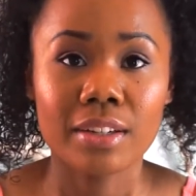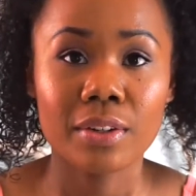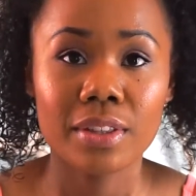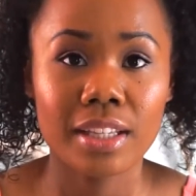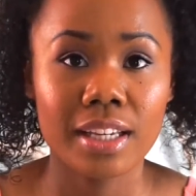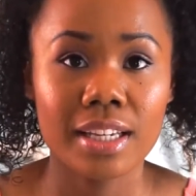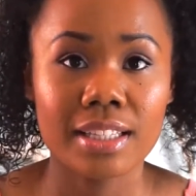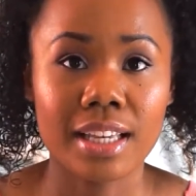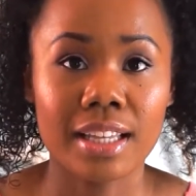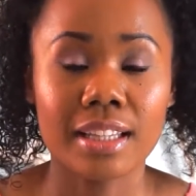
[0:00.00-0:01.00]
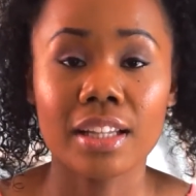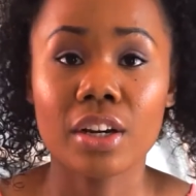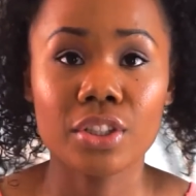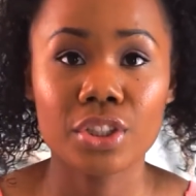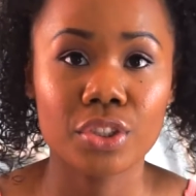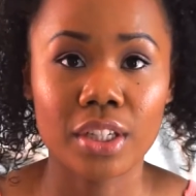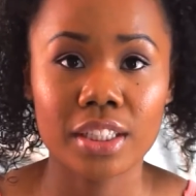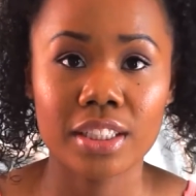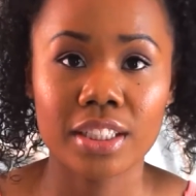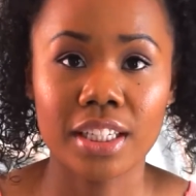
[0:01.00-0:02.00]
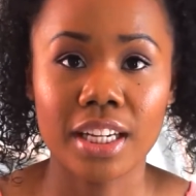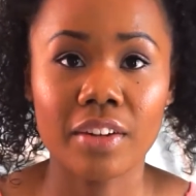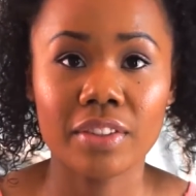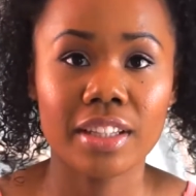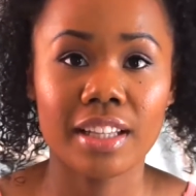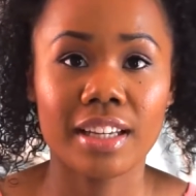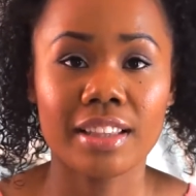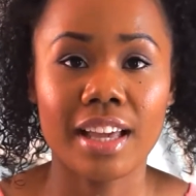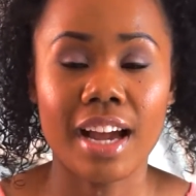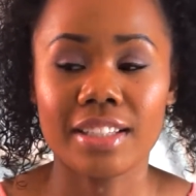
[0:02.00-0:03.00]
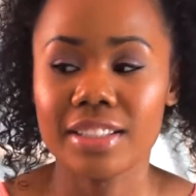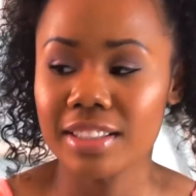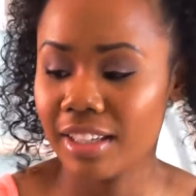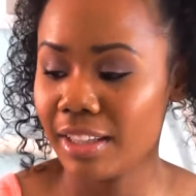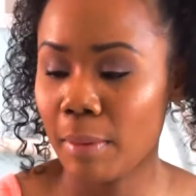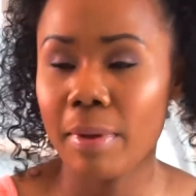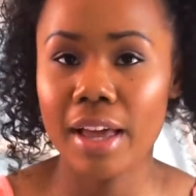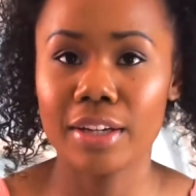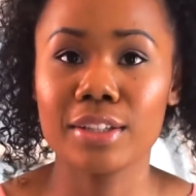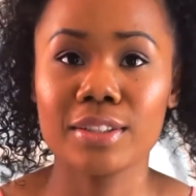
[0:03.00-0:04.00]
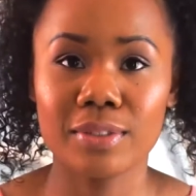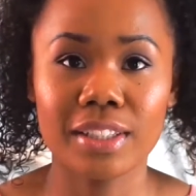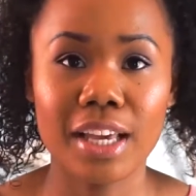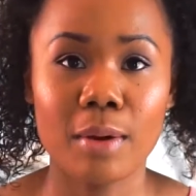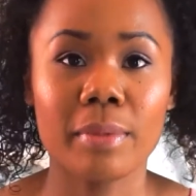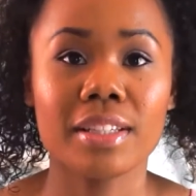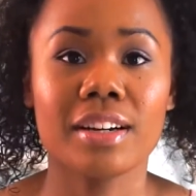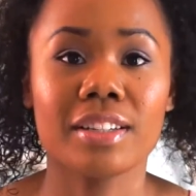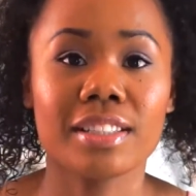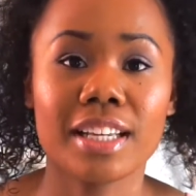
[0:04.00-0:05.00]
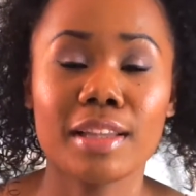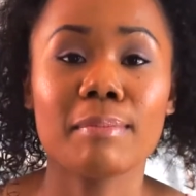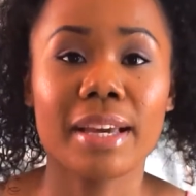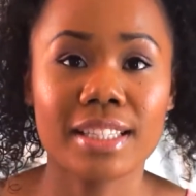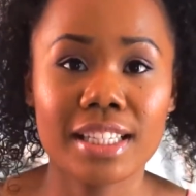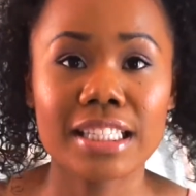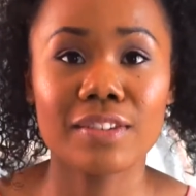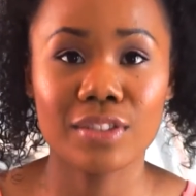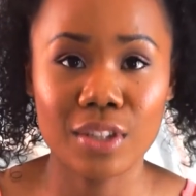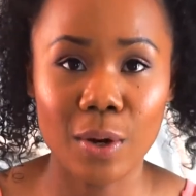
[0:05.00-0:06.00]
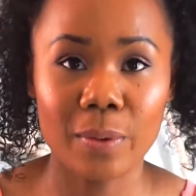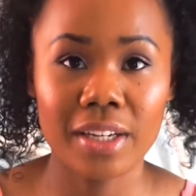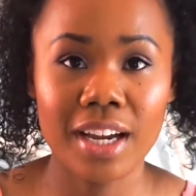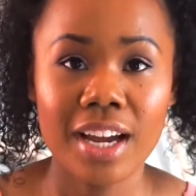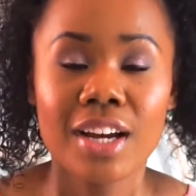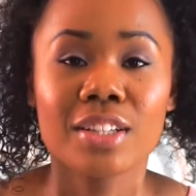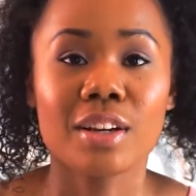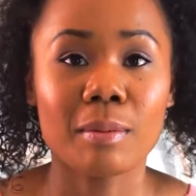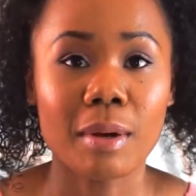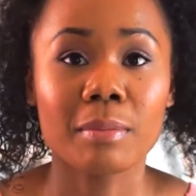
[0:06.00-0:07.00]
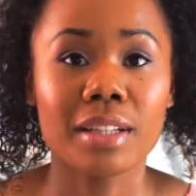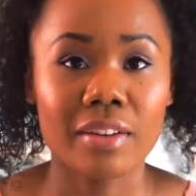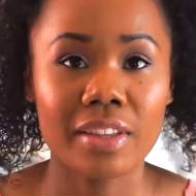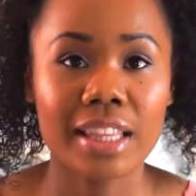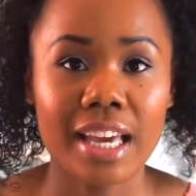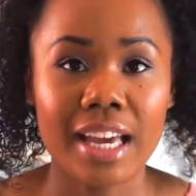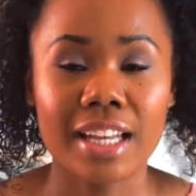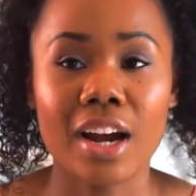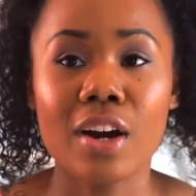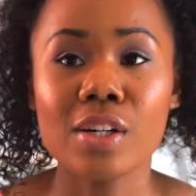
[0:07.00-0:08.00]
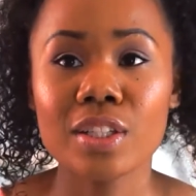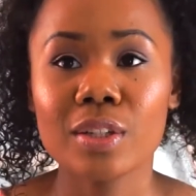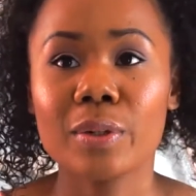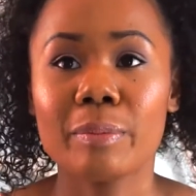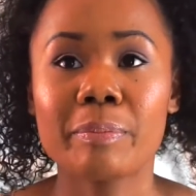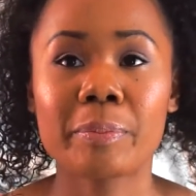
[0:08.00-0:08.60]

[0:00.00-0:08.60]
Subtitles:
things and the construction and everything like that. I just think that patterns really help me to understand the basics of sewing. So I'm loving that. And I also,